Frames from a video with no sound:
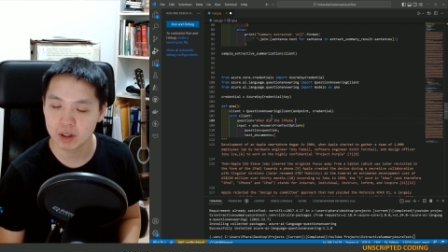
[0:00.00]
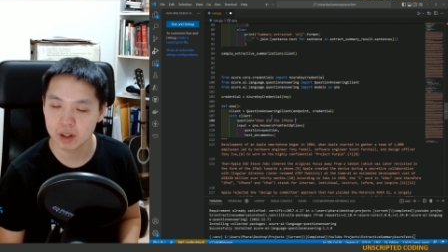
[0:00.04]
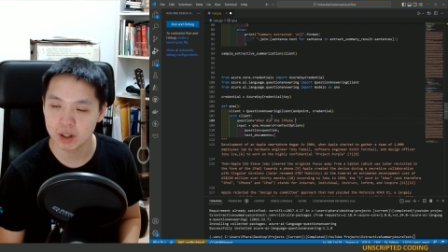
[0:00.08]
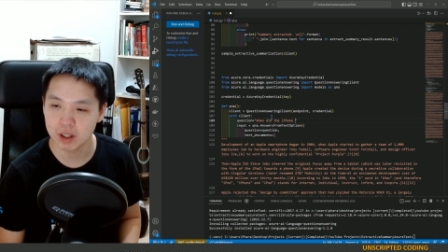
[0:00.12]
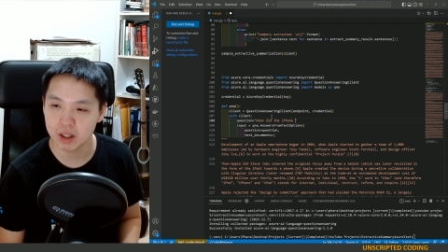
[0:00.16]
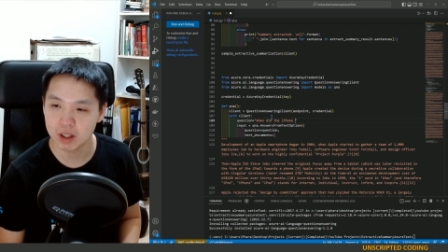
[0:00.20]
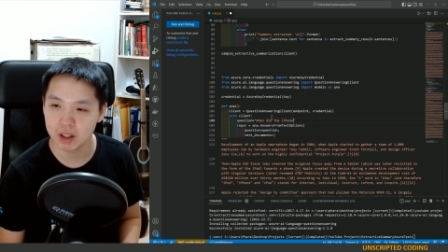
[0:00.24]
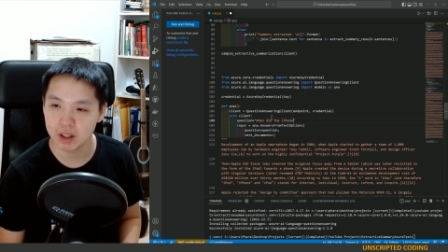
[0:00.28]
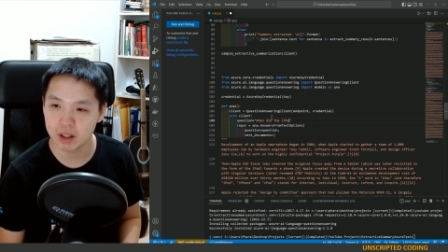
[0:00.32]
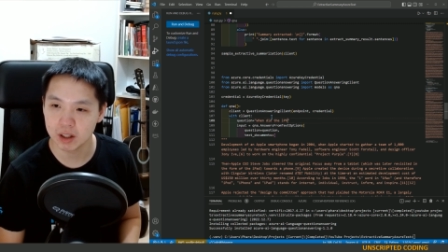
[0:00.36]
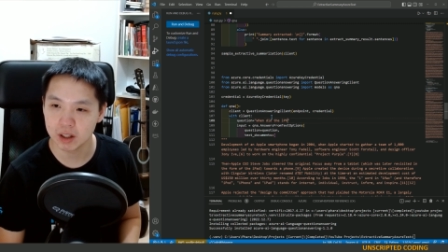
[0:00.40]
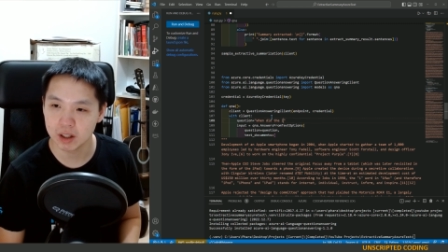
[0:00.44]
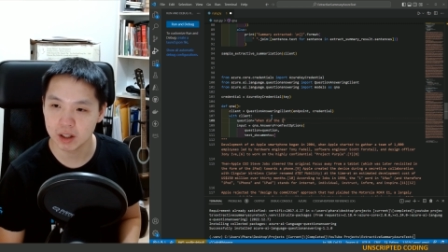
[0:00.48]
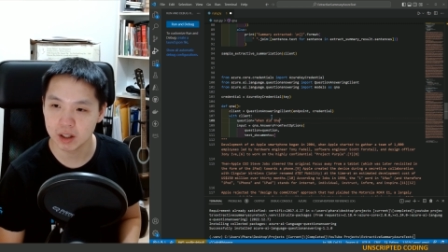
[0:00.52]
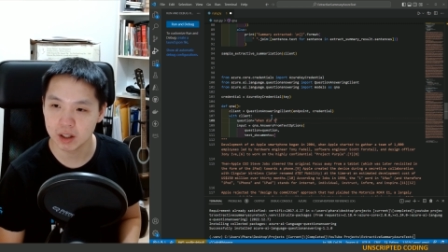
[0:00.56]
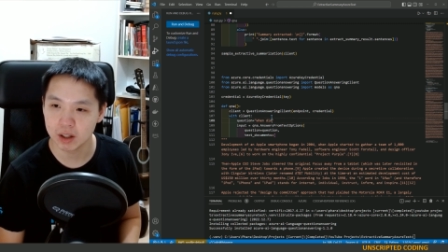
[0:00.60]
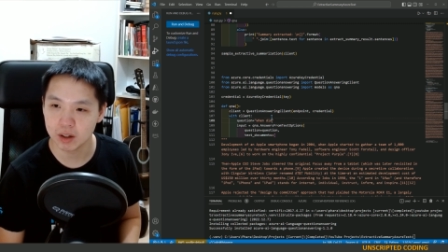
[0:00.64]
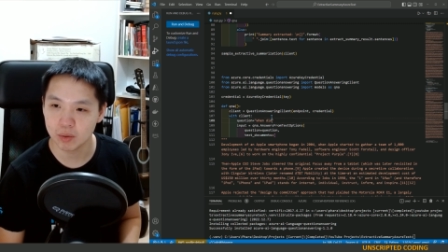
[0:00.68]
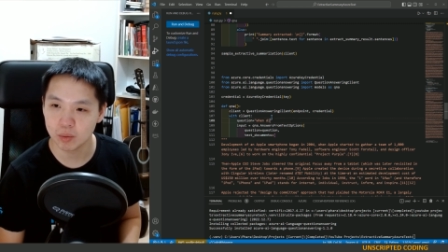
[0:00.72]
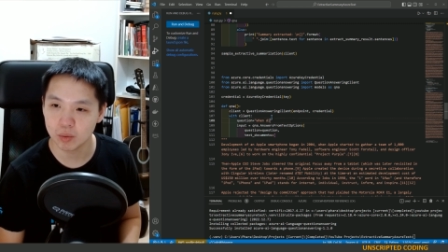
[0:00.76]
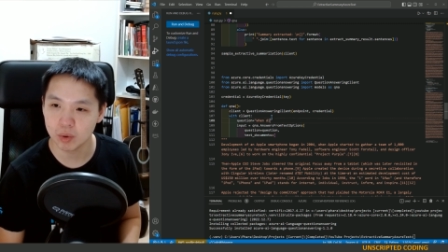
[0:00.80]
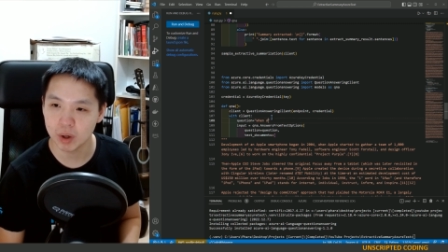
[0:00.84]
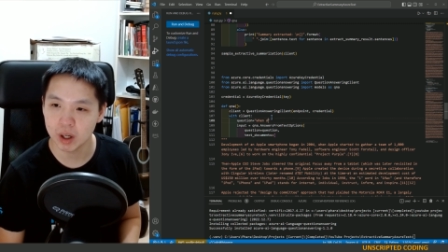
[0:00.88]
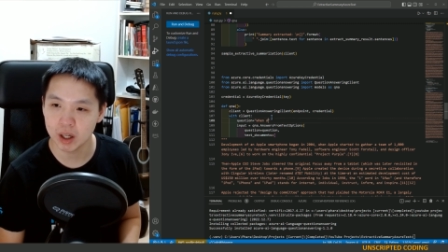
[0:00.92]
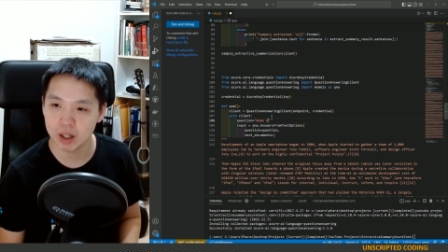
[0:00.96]
Uh,
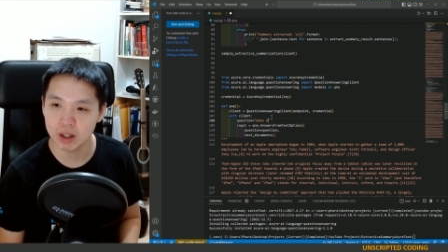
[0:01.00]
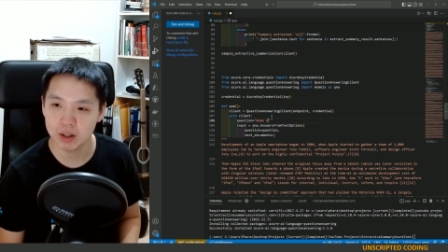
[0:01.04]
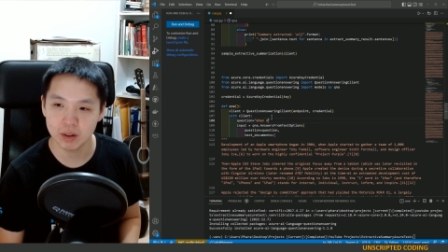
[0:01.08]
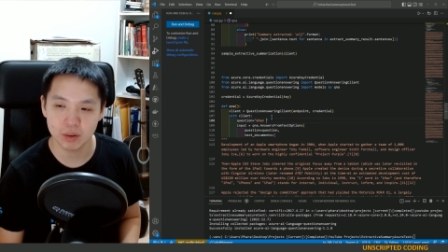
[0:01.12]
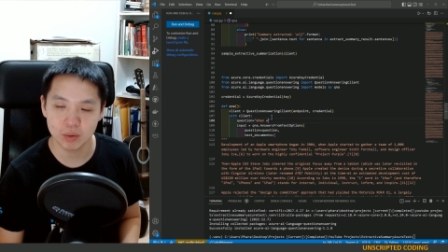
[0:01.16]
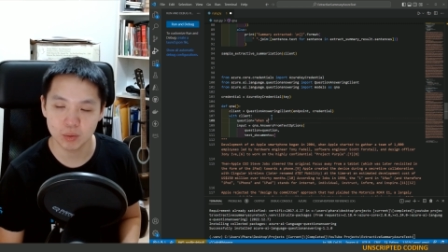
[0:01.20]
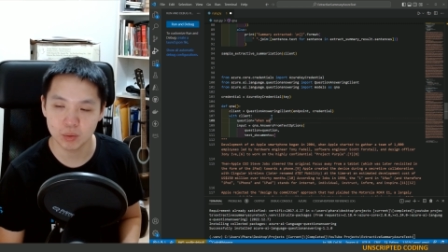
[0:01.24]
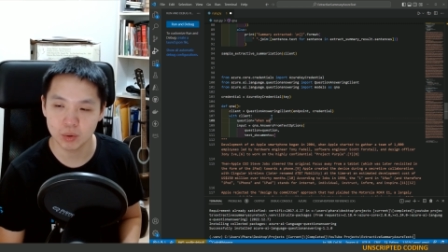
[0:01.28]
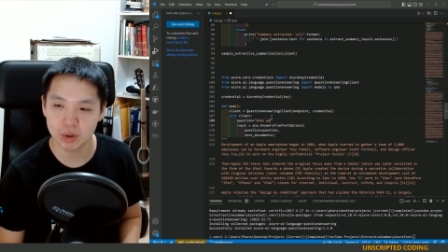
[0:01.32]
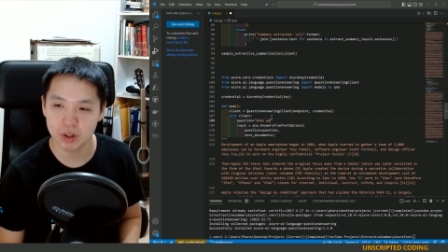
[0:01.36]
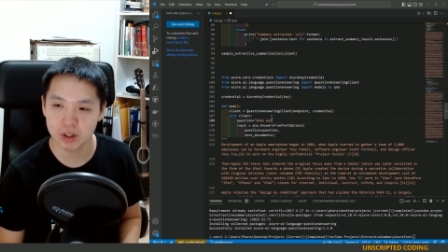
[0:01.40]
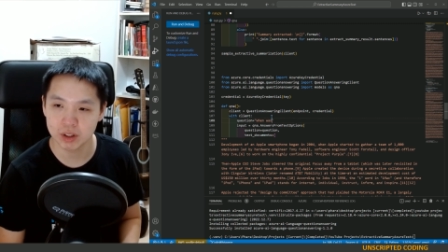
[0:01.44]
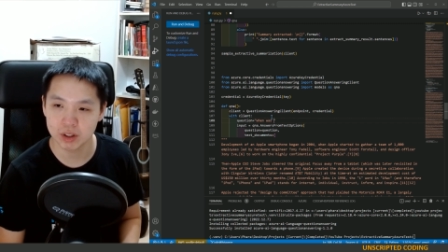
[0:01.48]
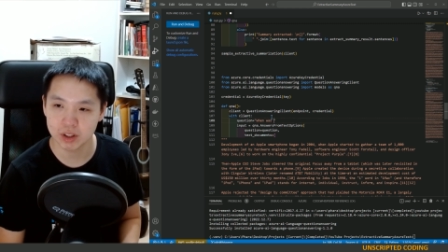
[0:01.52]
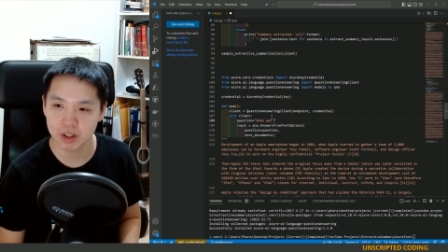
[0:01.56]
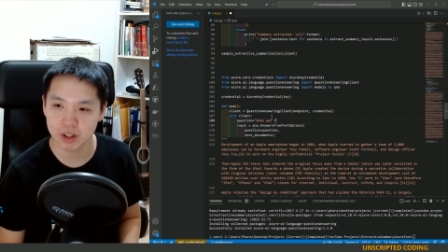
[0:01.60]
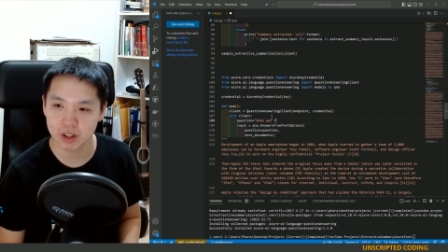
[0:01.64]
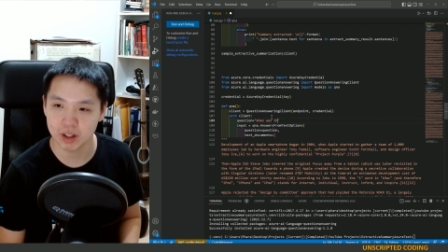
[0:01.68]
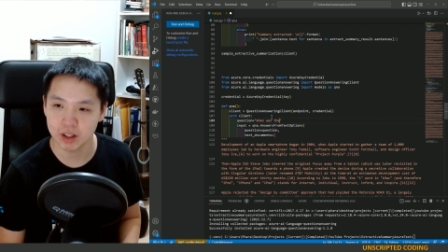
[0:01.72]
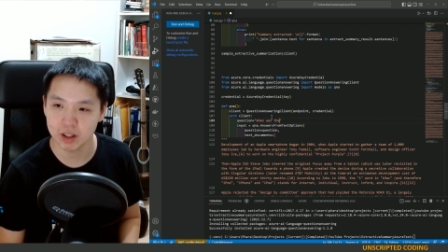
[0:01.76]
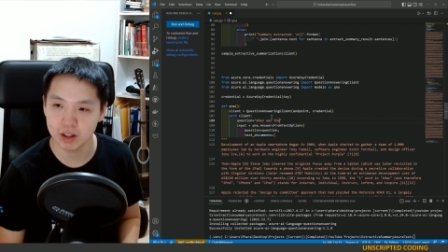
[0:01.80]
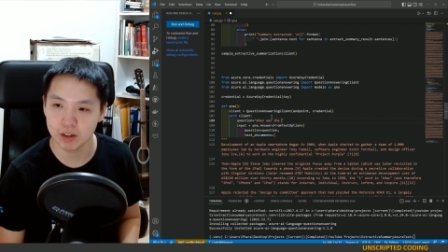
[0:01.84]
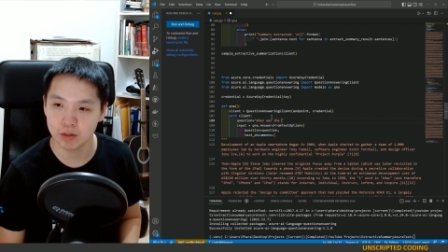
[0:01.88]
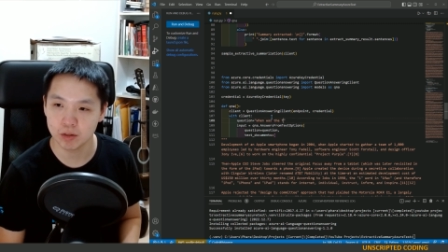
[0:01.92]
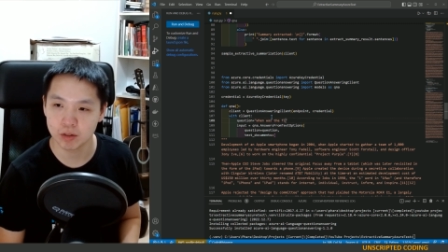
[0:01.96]
when was
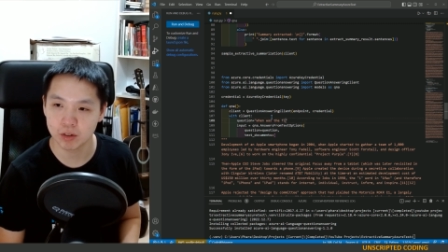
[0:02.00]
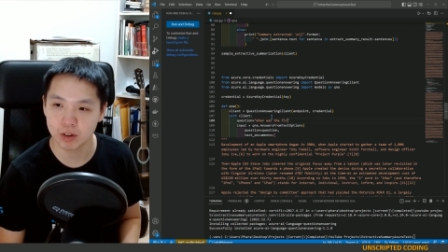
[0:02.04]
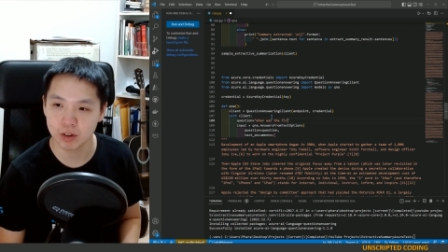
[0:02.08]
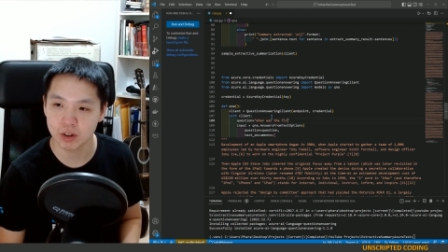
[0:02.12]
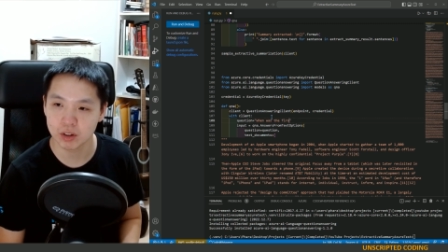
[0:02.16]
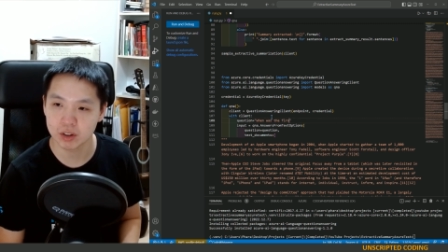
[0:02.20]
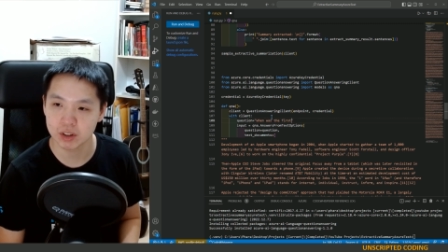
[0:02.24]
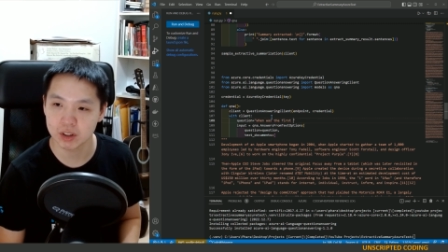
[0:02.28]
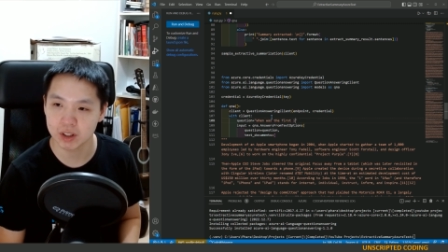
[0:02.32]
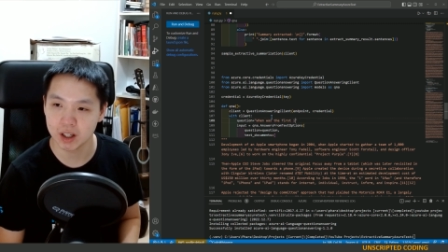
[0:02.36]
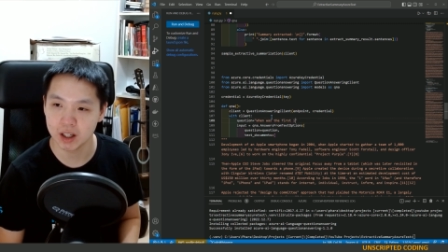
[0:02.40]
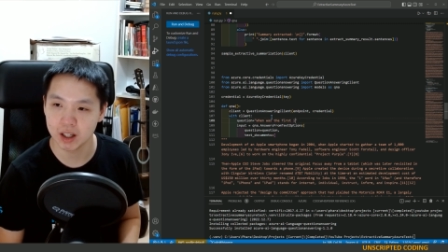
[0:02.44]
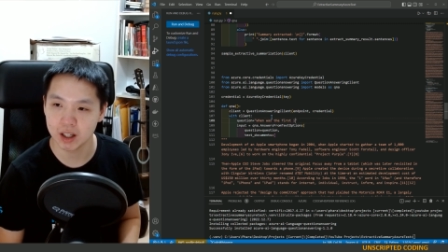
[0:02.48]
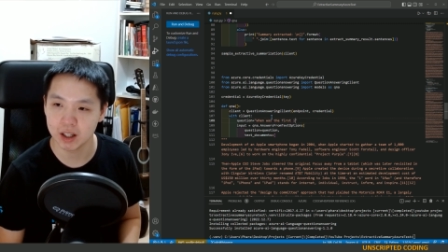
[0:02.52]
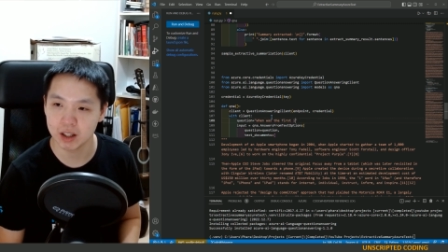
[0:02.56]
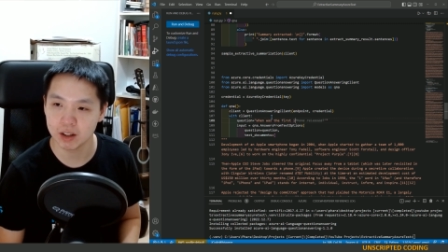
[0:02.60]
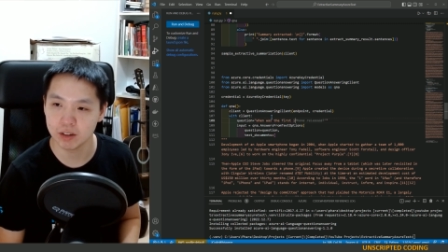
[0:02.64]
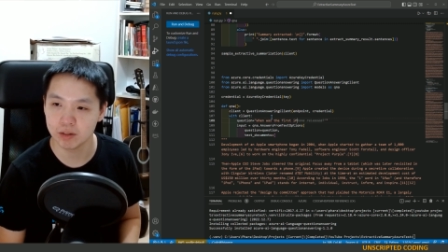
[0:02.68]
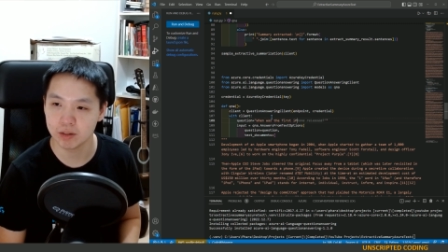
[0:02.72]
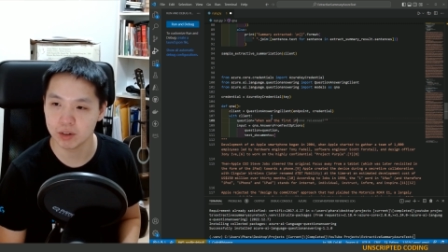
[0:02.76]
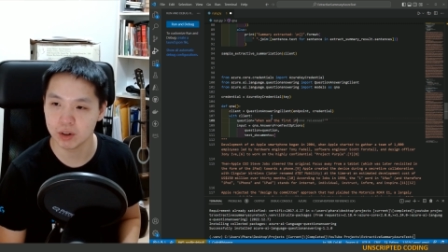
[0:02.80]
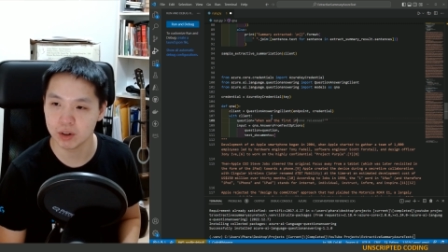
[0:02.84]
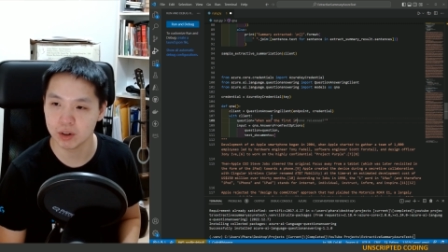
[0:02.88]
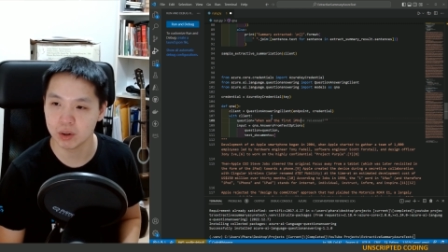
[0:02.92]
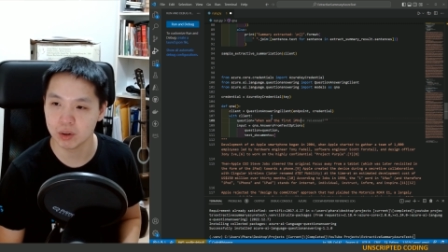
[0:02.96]
the first
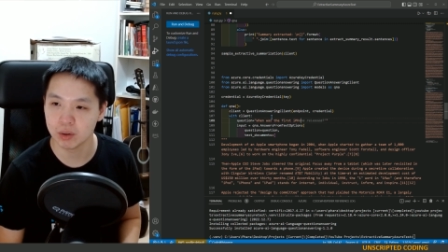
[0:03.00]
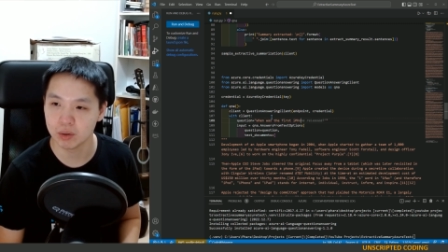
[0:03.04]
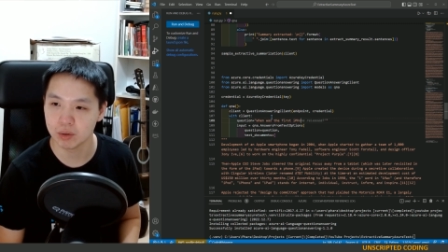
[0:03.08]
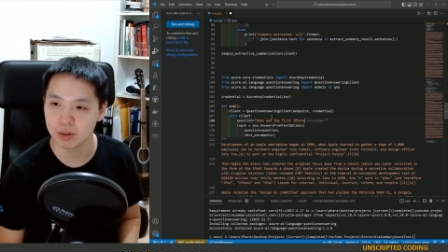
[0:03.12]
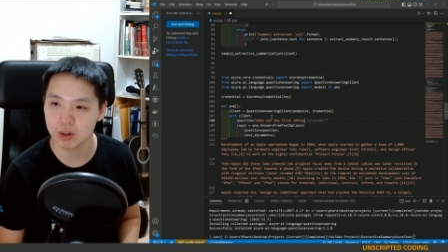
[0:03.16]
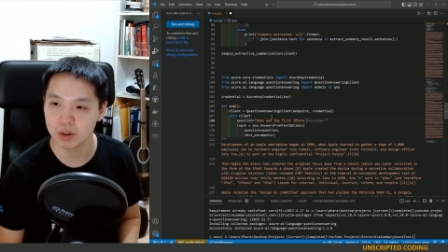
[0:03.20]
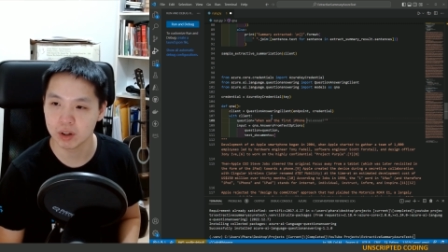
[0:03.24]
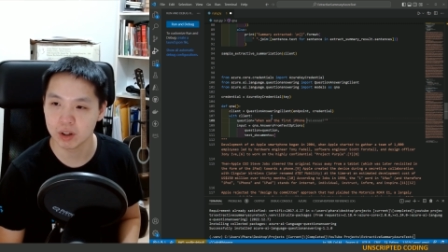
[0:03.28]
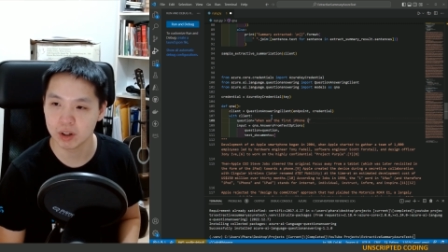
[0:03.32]
iPhone